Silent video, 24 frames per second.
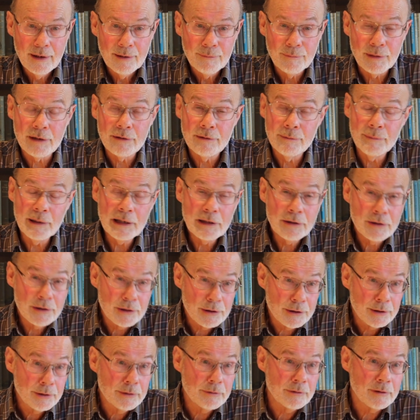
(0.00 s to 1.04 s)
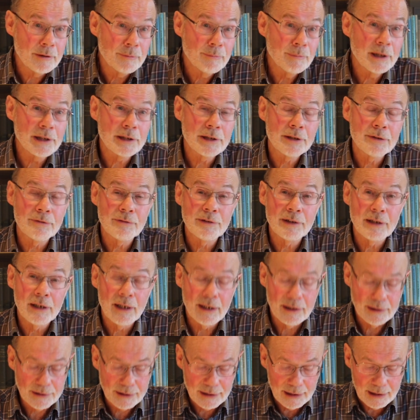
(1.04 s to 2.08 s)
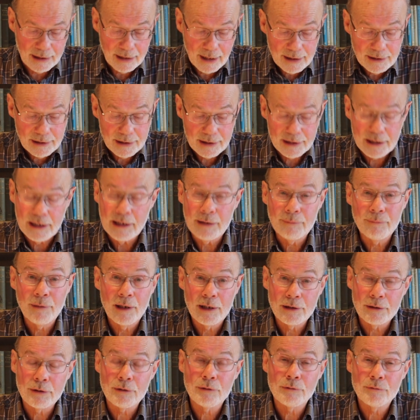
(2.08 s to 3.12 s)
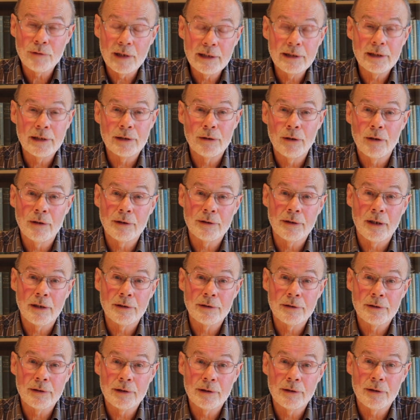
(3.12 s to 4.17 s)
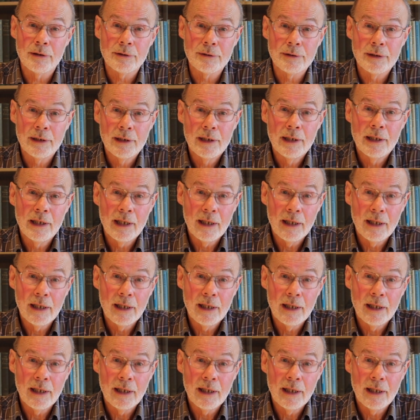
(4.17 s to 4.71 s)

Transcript: But it remains true that much of the Arctic landscape has already undergone